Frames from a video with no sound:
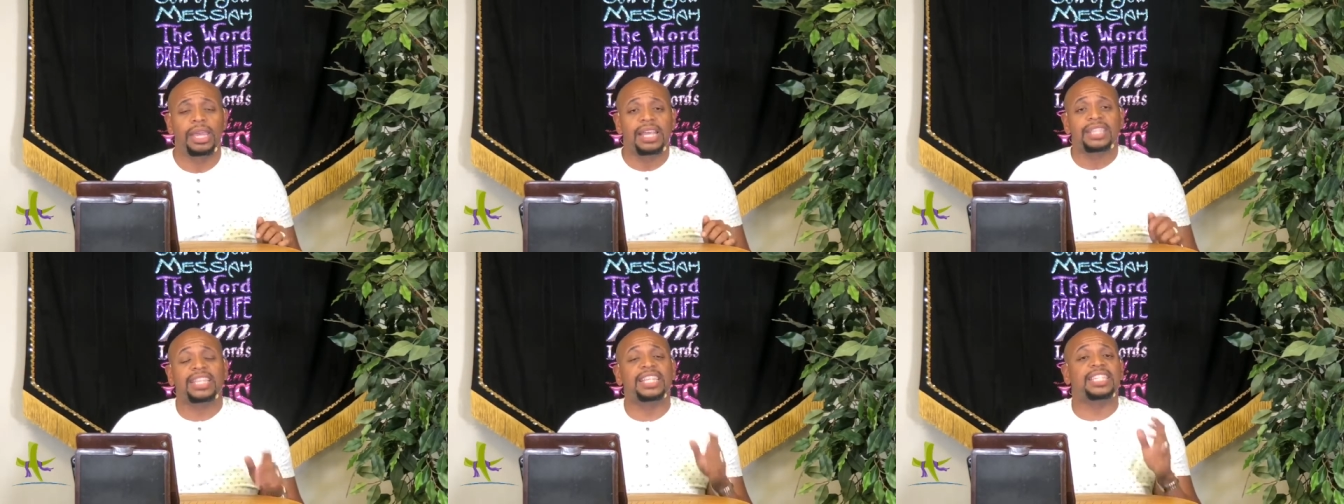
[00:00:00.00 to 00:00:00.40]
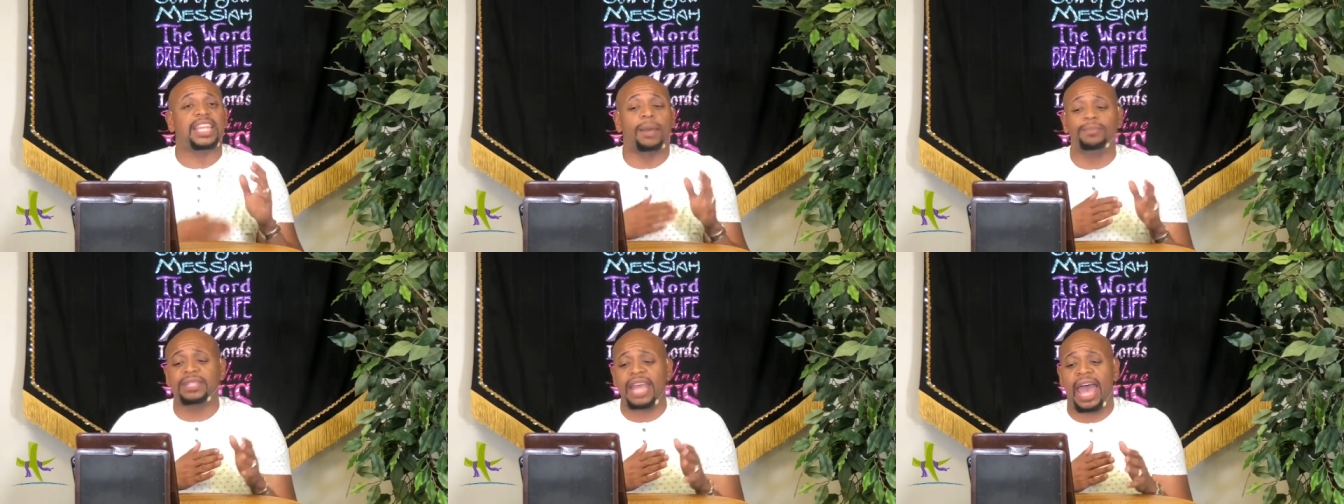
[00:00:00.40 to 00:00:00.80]
See,
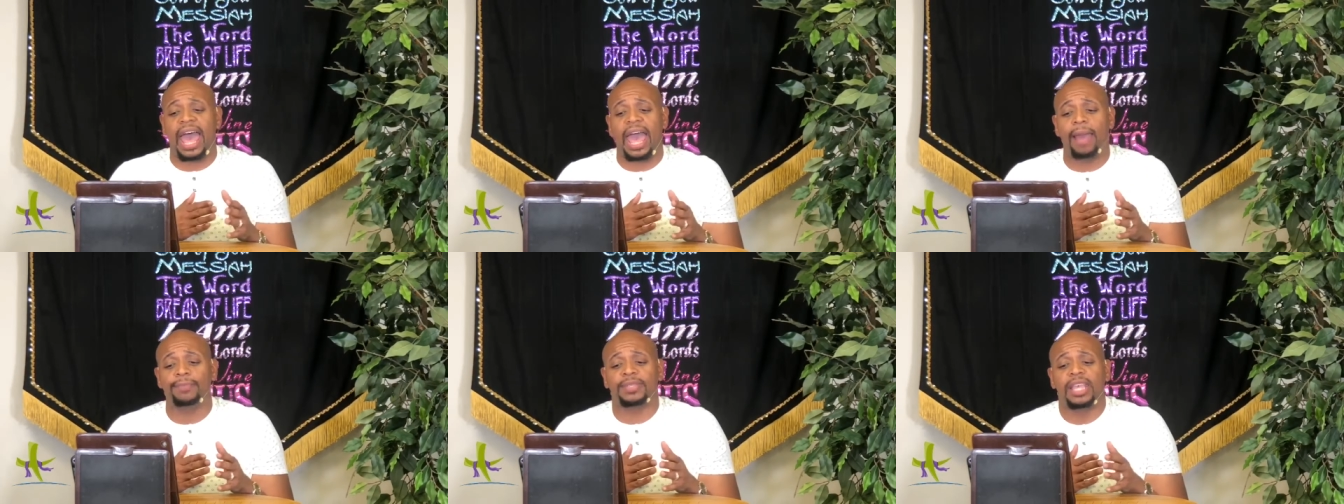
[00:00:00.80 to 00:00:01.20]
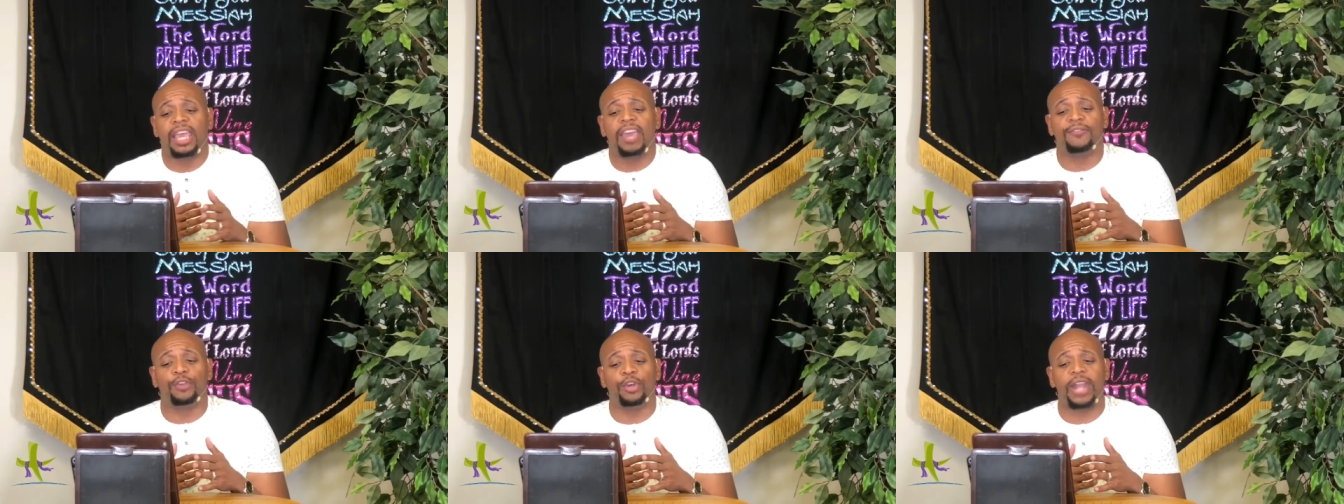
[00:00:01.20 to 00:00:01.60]
sometimes
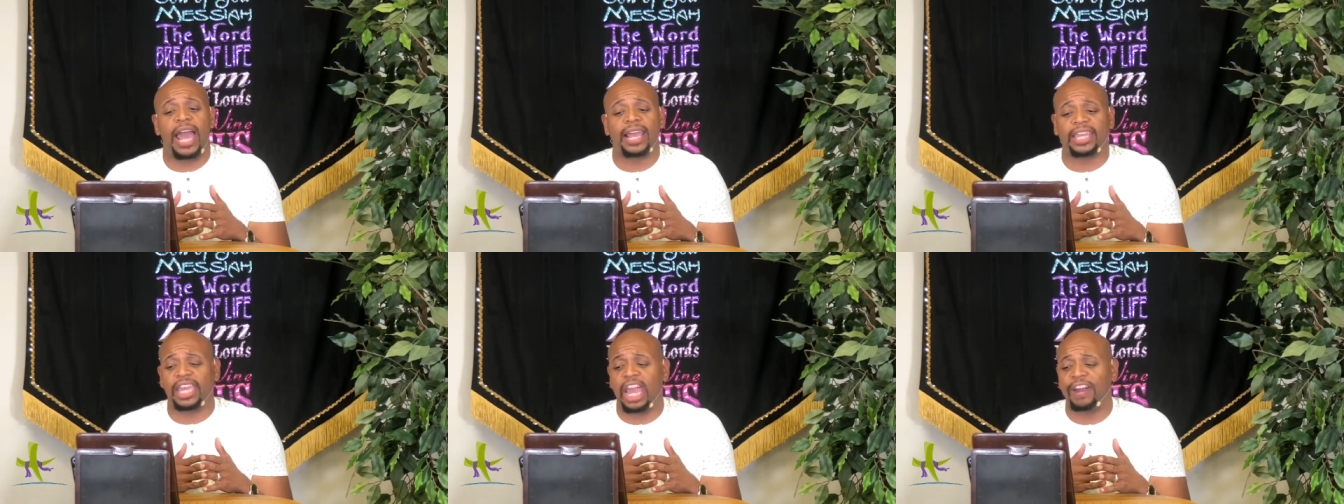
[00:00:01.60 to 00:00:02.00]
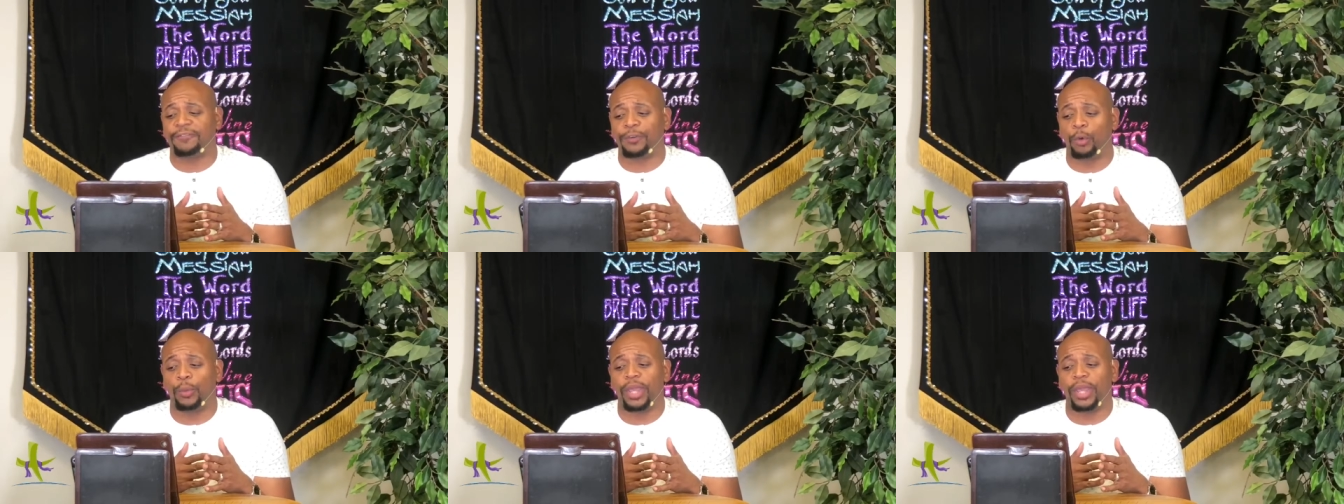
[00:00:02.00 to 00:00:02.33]
if you're not careful,